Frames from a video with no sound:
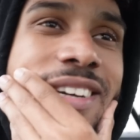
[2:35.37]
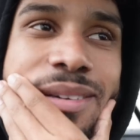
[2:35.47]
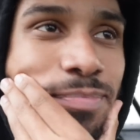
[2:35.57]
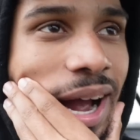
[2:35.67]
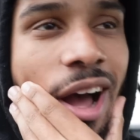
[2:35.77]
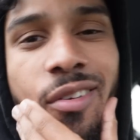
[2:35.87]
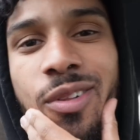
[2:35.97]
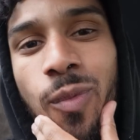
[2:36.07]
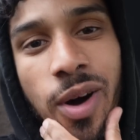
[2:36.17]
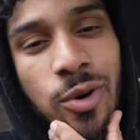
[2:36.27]
very proud of
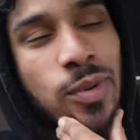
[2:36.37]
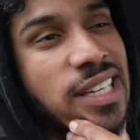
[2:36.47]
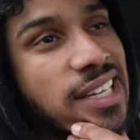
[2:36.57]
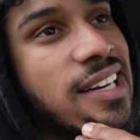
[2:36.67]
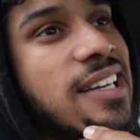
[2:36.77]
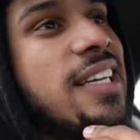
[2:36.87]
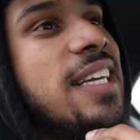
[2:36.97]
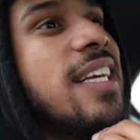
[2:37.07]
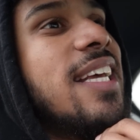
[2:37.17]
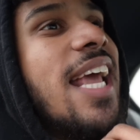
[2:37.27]
the work we did.
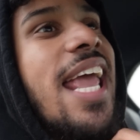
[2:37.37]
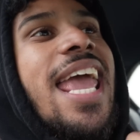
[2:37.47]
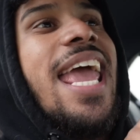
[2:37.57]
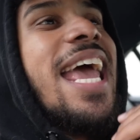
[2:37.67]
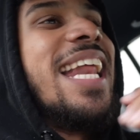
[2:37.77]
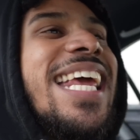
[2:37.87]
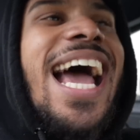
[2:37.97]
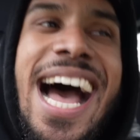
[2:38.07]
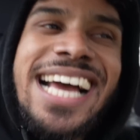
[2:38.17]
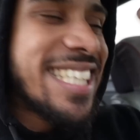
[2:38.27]
And
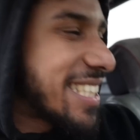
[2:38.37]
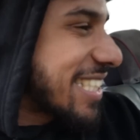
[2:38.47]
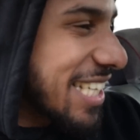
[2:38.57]
yeah, it's just